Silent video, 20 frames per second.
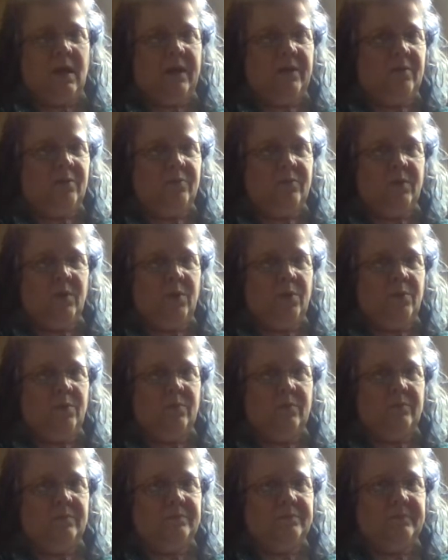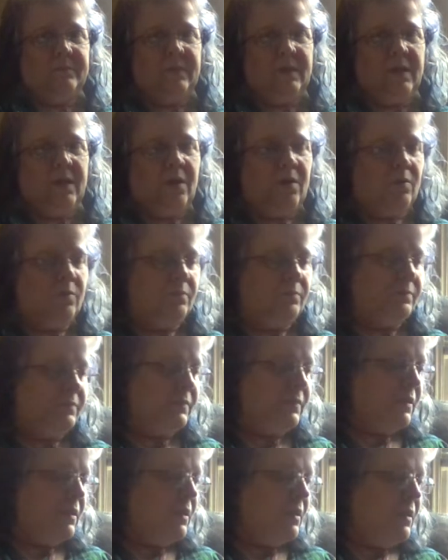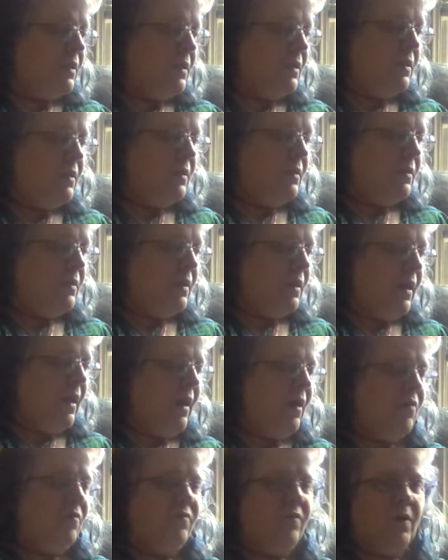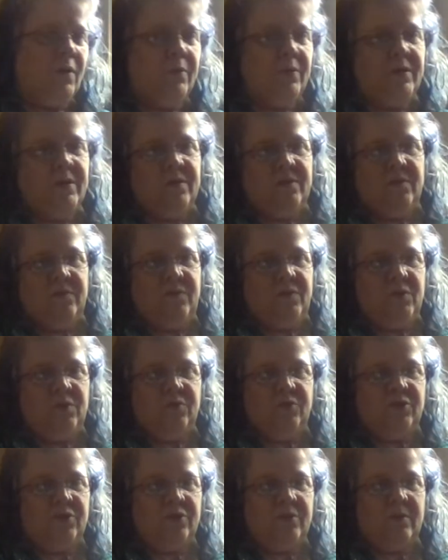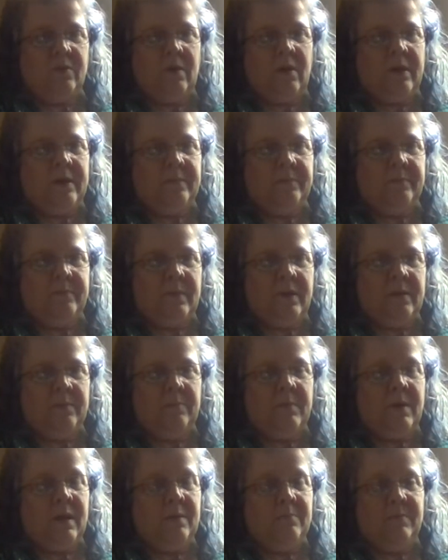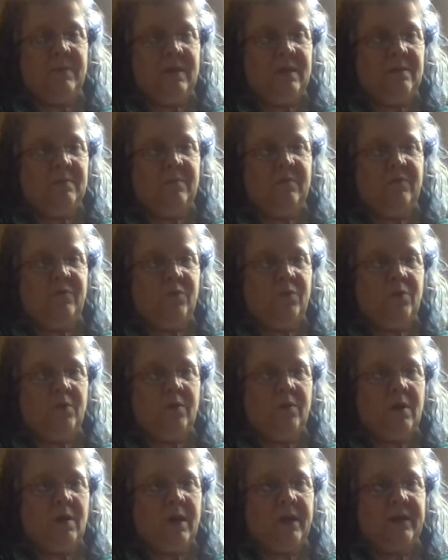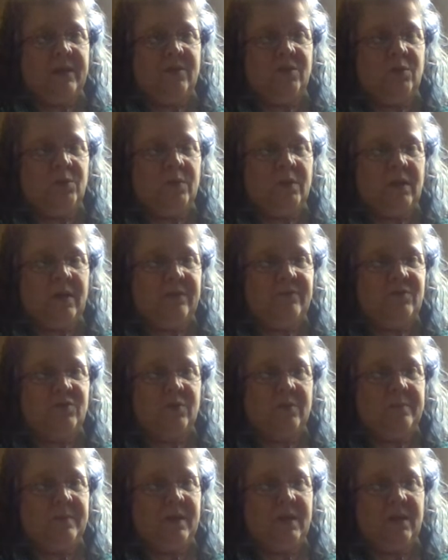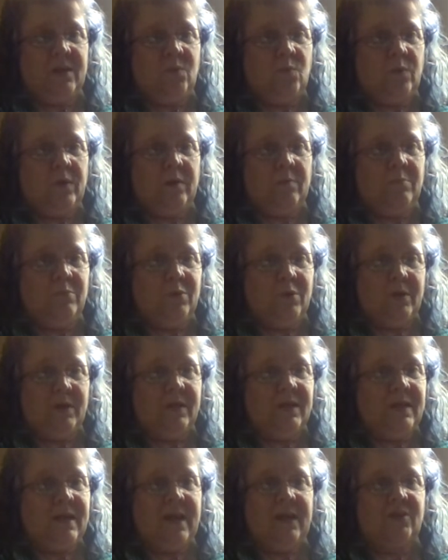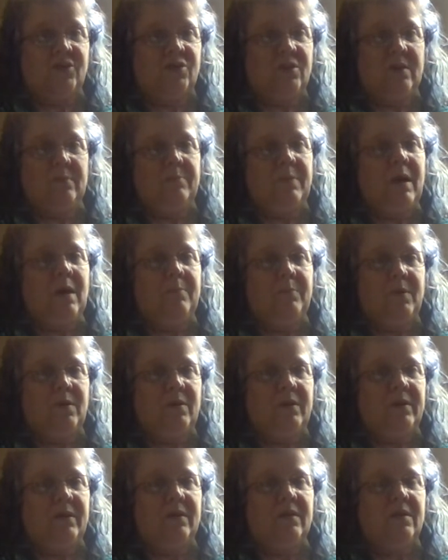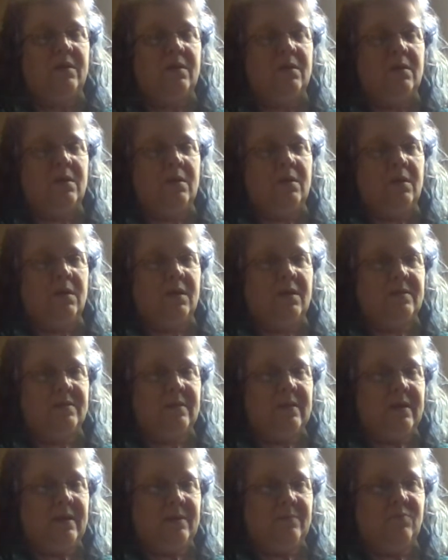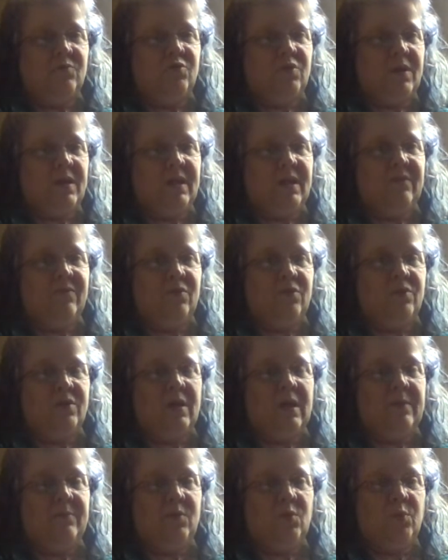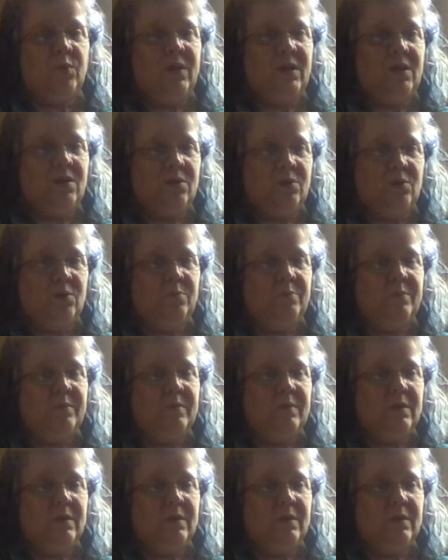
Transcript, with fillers: I don't know, you know, how far into the future I'm. It might be before I can do a live stream again where Brooke can actually pop on, because I am trying to give her time to recoup.